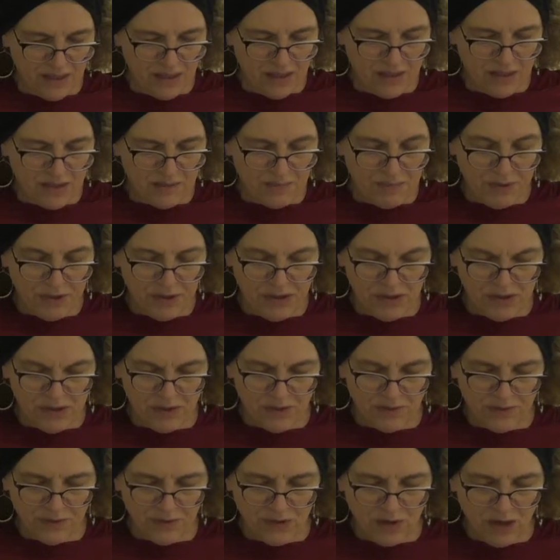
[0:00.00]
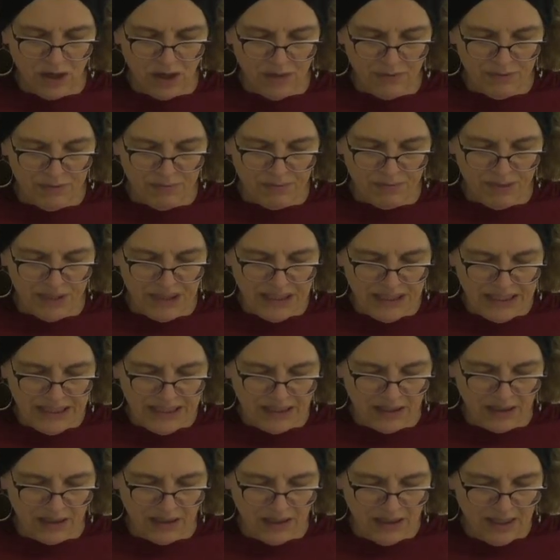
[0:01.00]
As parts of a common
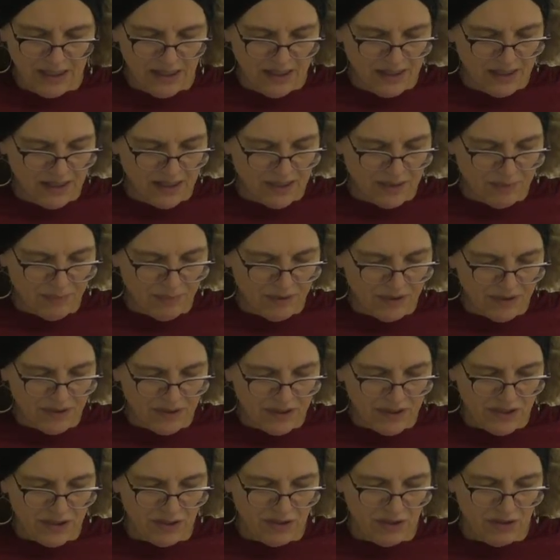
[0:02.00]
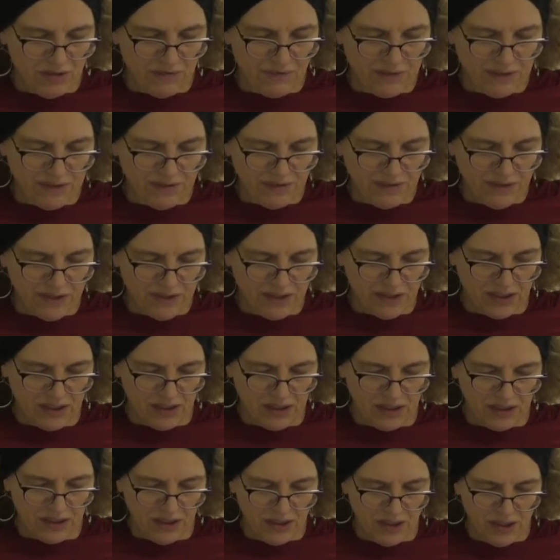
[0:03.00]
being, as parts of
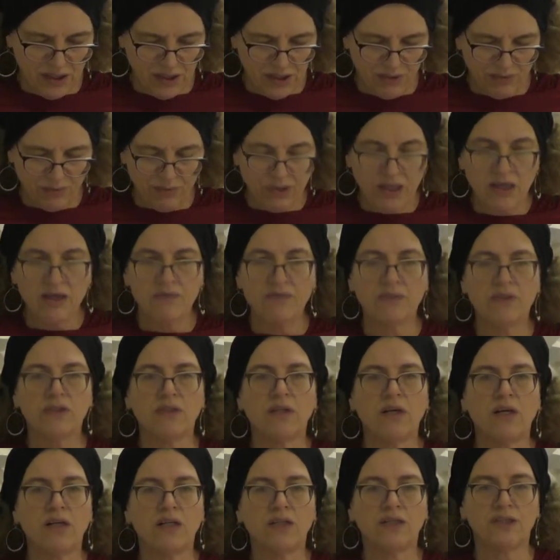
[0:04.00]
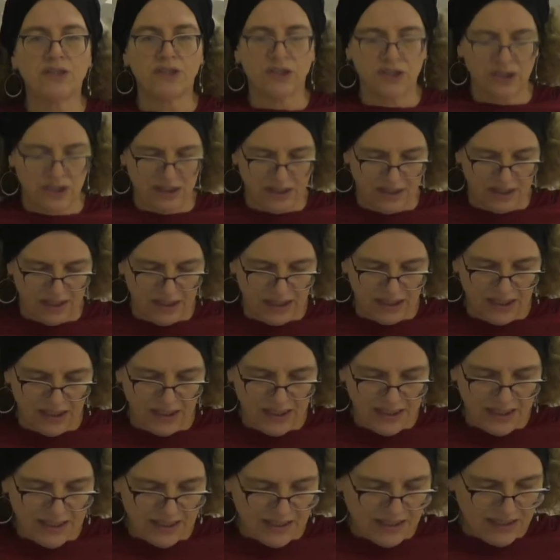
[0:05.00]
everything, we have a knowledge that
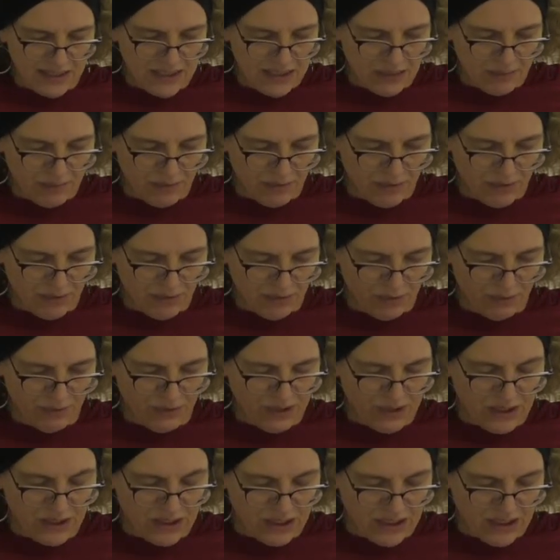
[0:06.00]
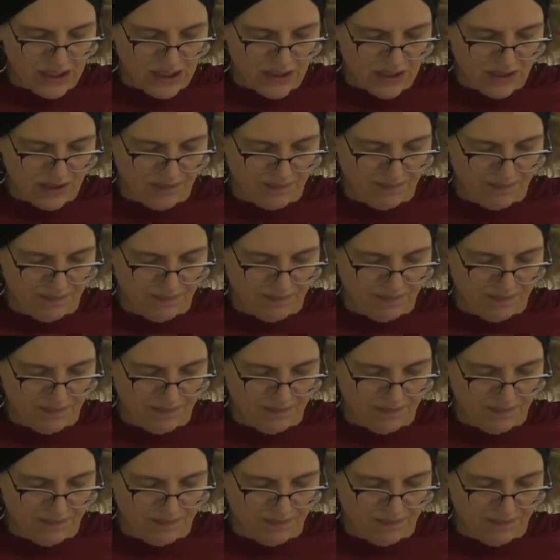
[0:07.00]
lies deep within us.